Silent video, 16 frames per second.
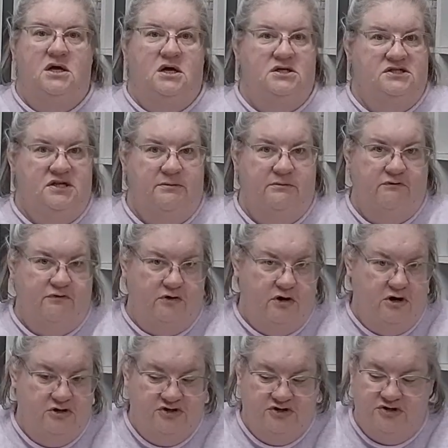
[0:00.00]
some of her
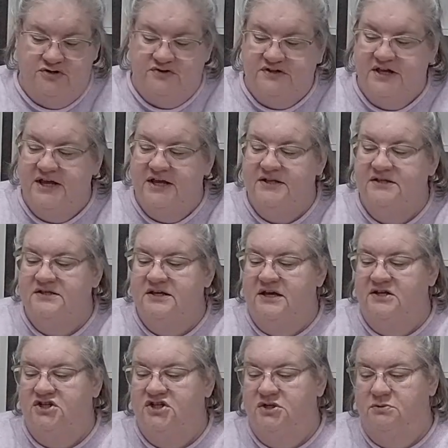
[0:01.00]
Hirschner's kits
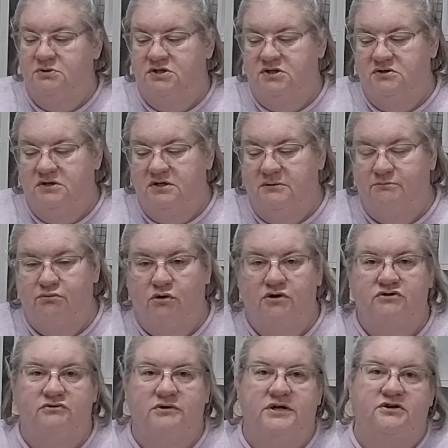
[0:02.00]
and she would do the
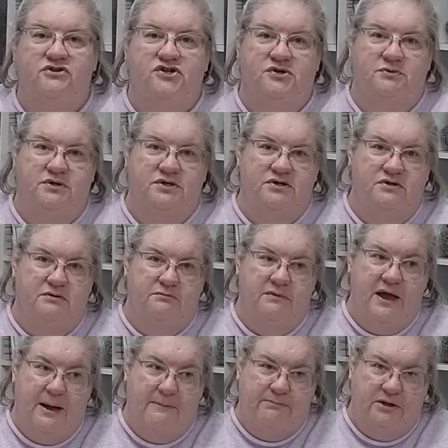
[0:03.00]
embroidery or she would do the
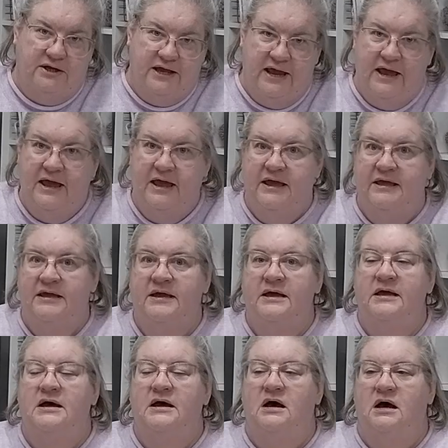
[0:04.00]
applique,
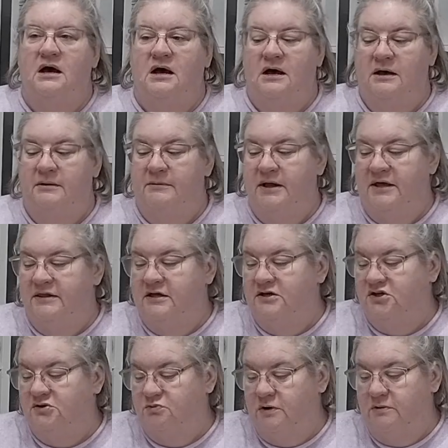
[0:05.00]
and
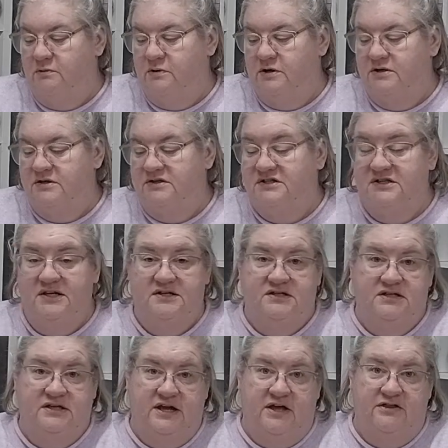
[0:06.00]
then we would sit
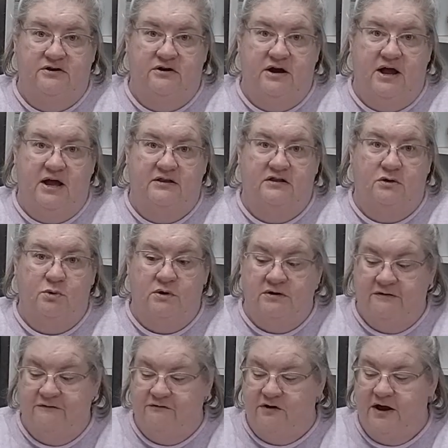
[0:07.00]
together at the
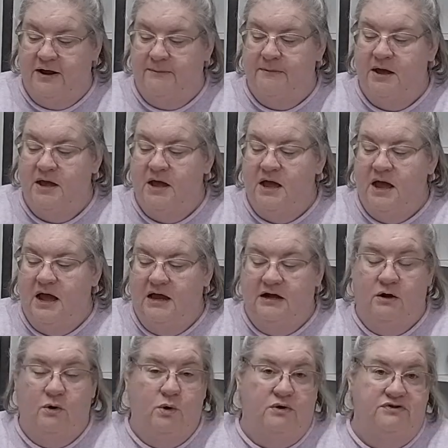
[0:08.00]
quilting frame
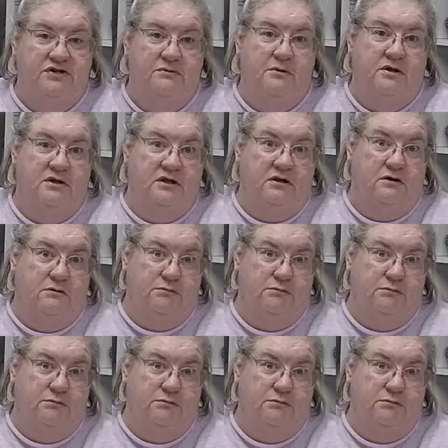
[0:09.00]
and quilt them on the little